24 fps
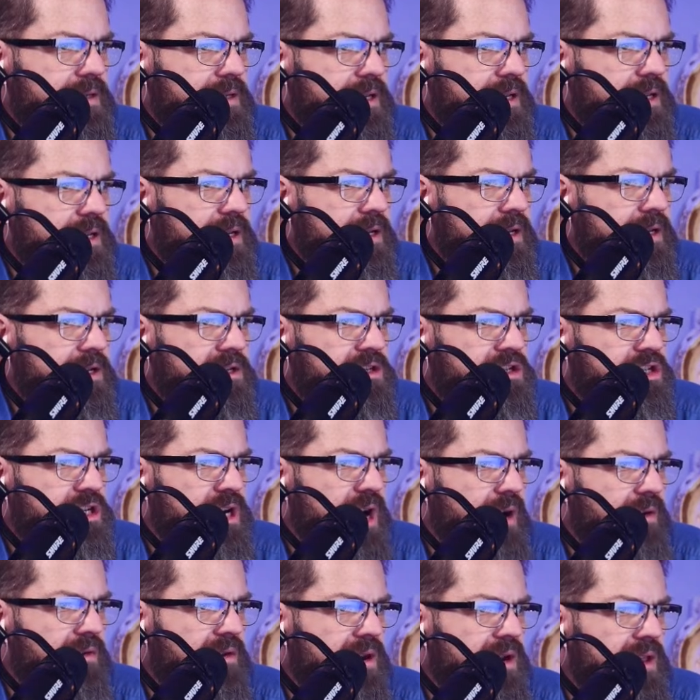I see
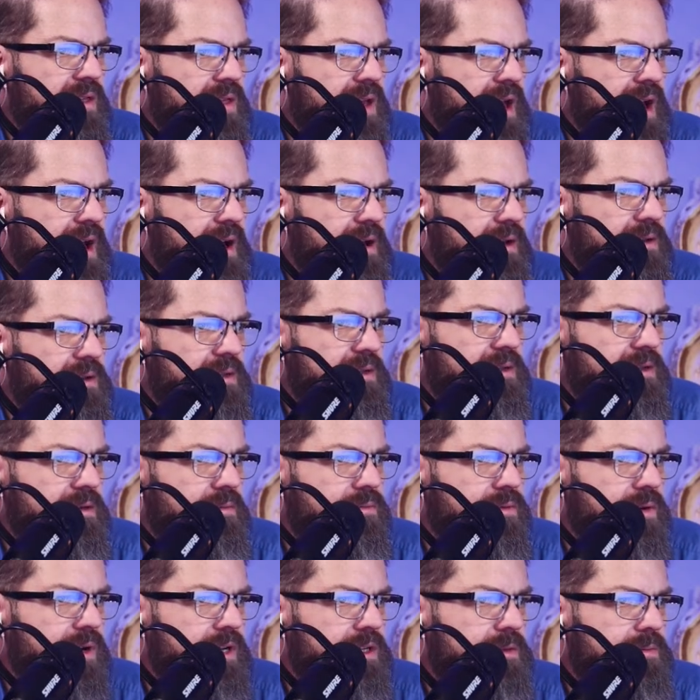Sharon in the
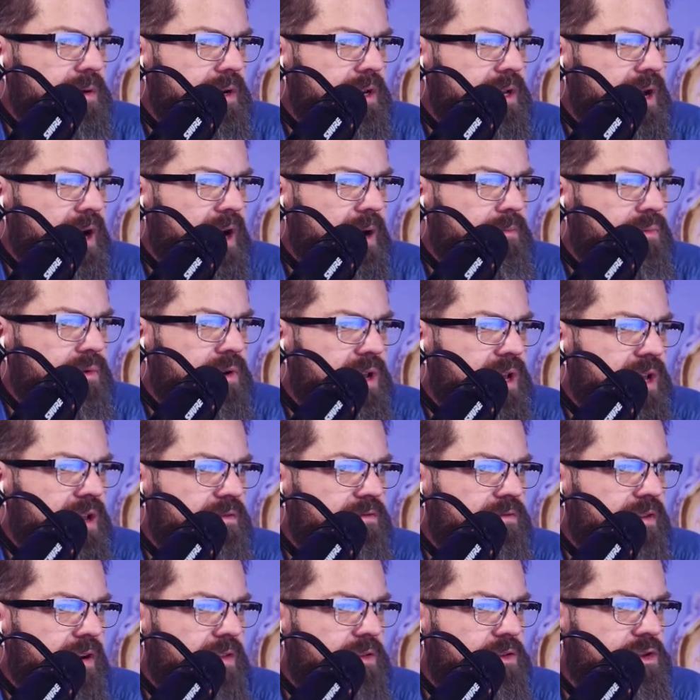house. Praise be to God. Bring
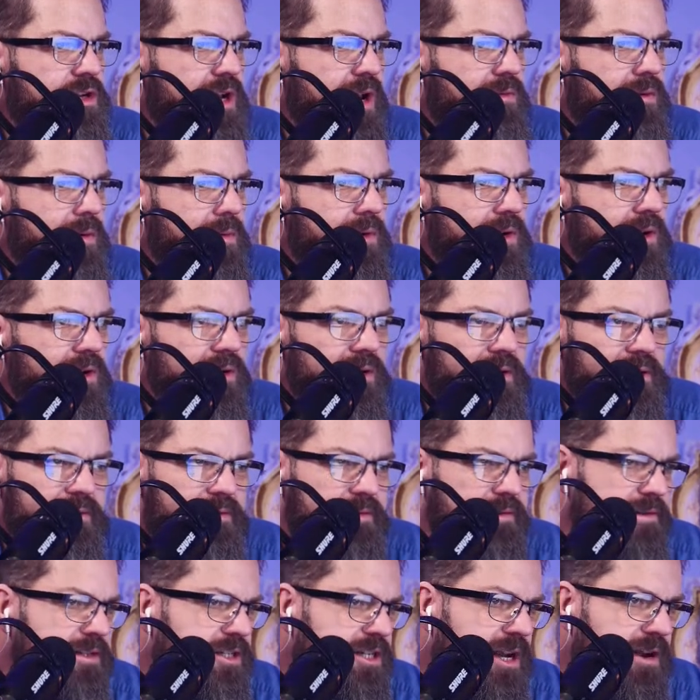in Father Chad Riverger.
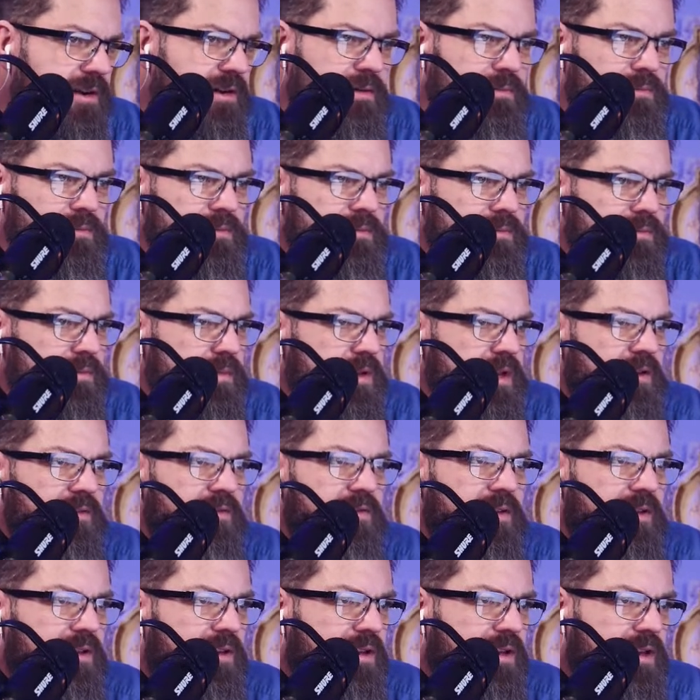Oh, Sharon,
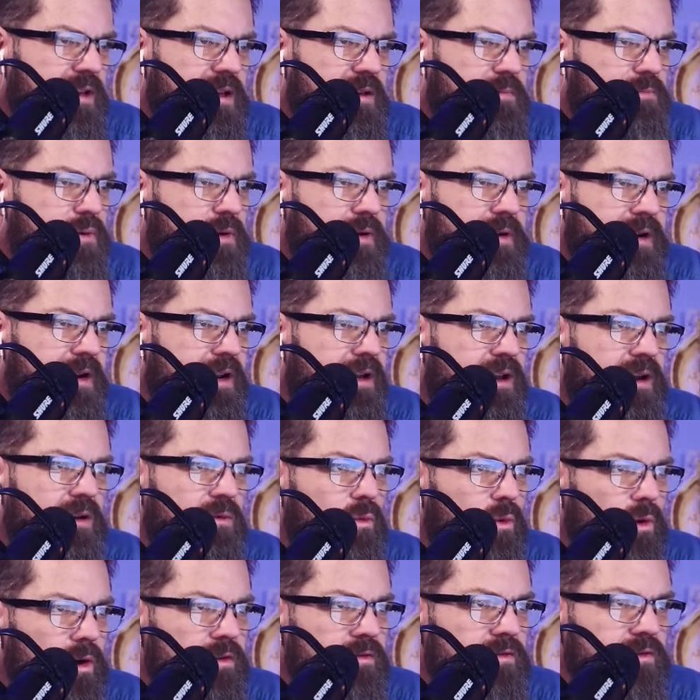if put in a
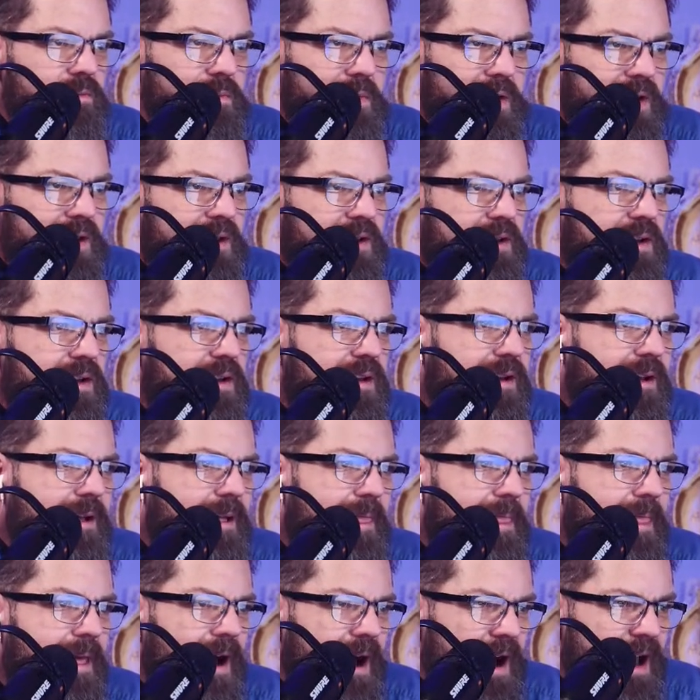good word for me.
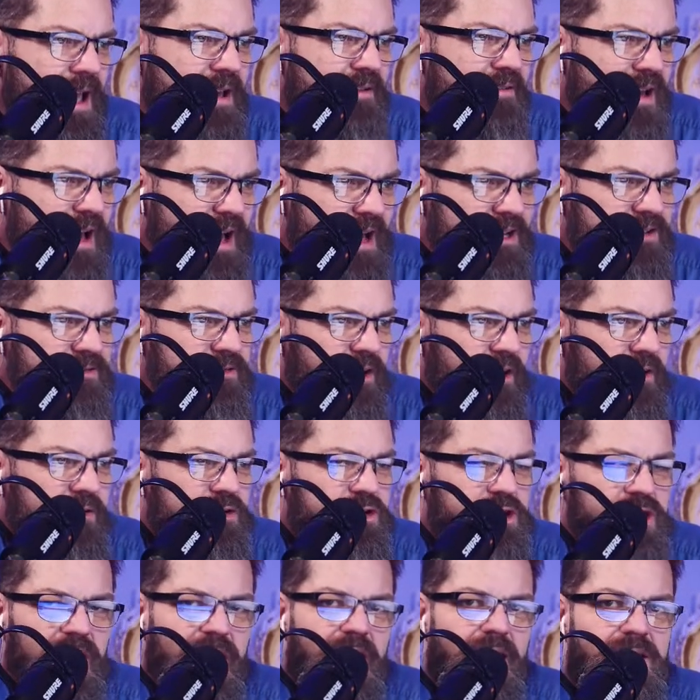I have asked
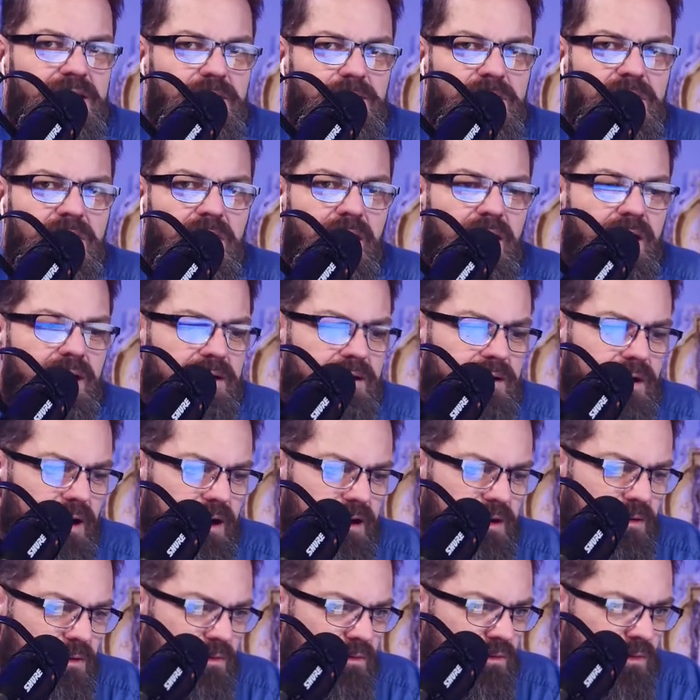Father Chad to be on
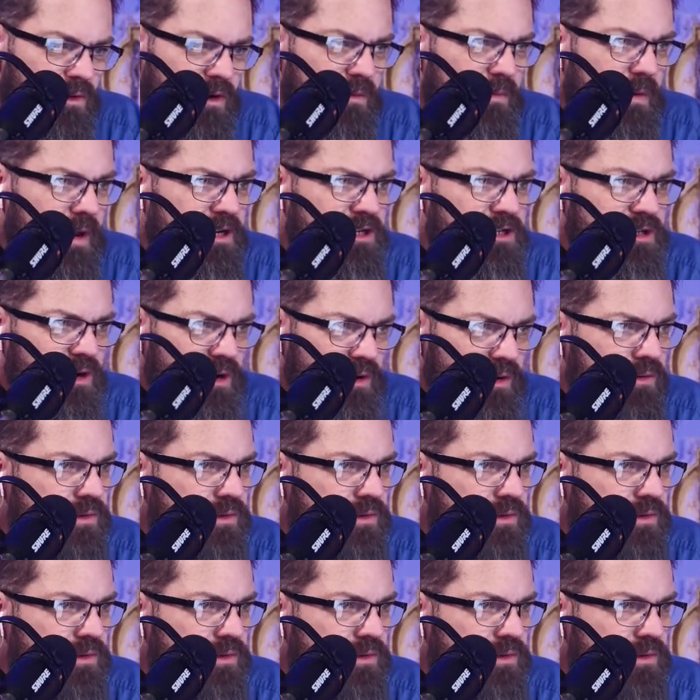one of my